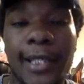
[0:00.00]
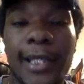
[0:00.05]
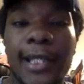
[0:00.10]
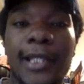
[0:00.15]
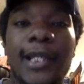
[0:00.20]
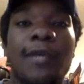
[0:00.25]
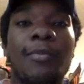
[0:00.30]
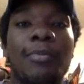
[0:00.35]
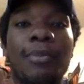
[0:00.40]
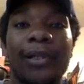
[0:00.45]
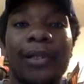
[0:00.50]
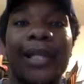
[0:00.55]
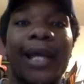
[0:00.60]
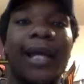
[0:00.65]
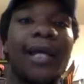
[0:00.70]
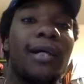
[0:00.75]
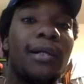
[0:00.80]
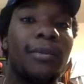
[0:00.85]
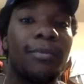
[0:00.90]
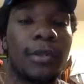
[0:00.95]
And I'll put
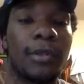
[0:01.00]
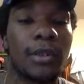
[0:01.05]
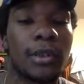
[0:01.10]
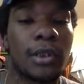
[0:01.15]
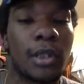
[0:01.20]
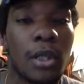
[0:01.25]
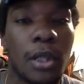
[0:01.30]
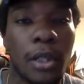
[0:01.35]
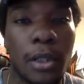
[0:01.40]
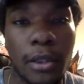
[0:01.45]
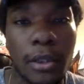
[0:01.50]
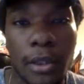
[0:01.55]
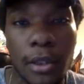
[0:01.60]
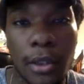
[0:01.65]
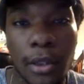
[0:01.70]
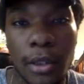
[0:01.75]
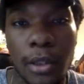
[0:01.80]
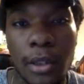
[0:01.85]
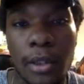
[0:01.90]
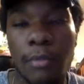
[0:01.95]
that up in a card
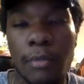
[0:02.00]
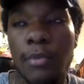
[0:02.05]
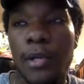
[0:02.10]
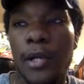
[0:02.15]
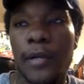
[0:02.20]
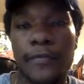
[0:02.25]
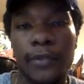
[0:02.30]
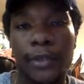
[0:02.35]
above.